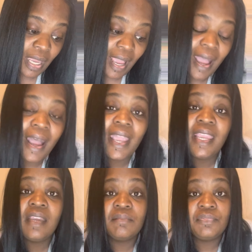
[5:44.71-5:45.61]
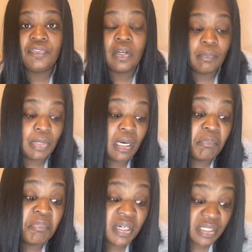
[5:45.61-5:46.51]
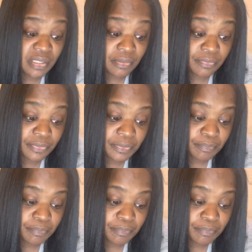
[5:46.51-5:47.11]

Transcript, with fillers: I am from above.